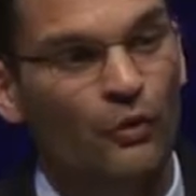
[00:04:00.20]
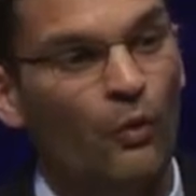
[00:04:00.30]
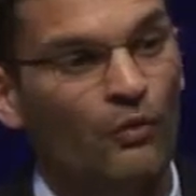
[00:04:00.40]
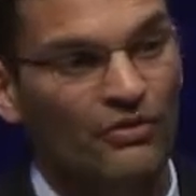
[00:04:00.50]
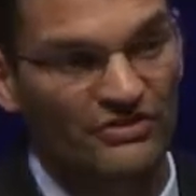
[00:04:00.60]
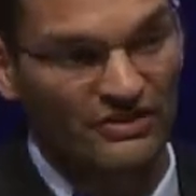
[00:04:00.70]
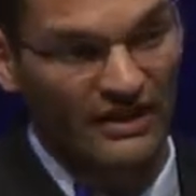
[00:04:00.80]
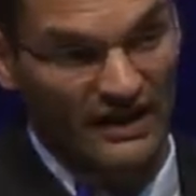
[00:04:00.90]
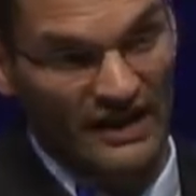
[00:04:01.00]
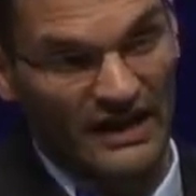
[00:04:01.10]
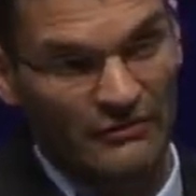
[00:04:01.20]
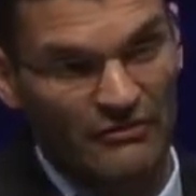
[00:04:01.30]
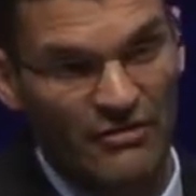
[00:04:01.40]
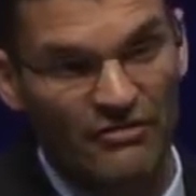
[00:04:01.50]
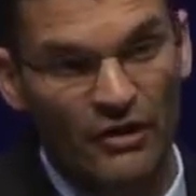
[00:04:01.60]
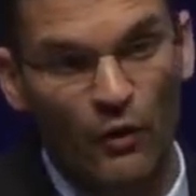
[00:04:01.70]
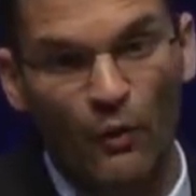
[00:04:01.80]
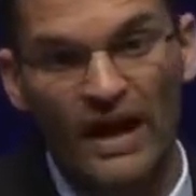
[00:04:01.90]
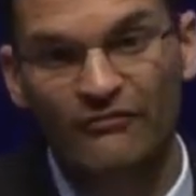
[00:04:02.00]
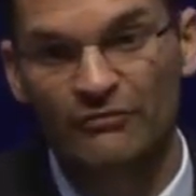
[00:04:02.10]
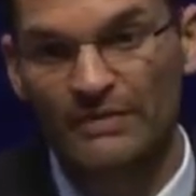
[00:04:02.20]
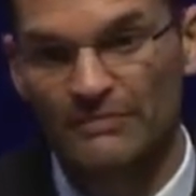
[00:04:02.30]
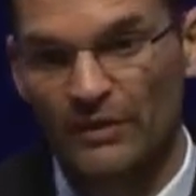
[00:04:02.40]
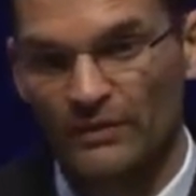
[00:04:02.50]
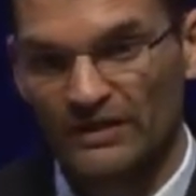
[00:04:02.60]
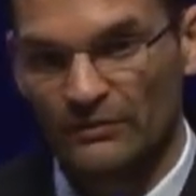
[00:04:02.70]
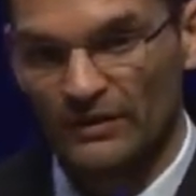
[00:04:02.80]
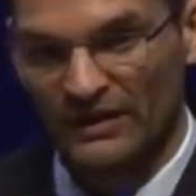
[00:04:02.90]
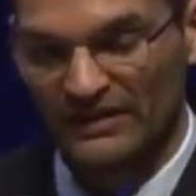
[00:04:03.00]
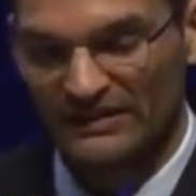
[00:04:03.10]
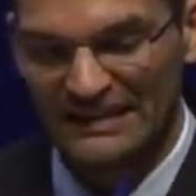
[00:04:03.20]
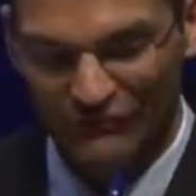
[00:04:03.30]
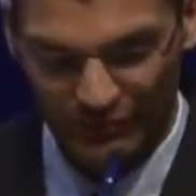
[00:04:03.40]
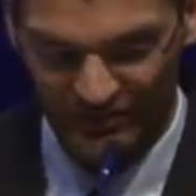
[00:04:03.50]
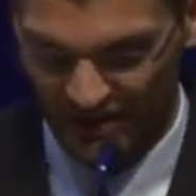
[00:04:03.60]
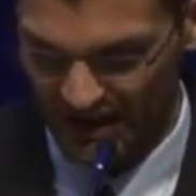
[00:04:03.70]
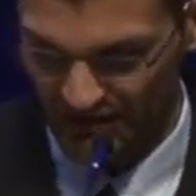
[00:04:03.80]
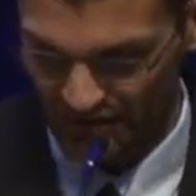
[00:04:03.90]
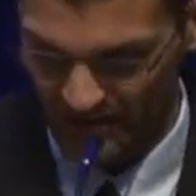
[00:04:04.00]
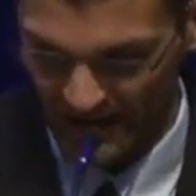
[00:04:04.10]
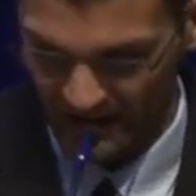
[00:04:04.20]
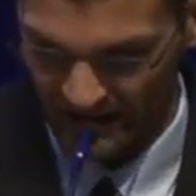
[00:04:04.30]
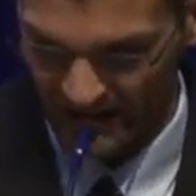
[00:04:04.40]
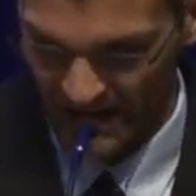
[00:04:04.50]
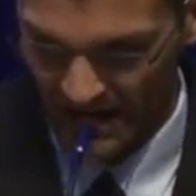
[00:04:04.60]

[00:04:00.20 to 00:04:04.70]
towards God rather than away from Him that we can, we can glean from science. And finally,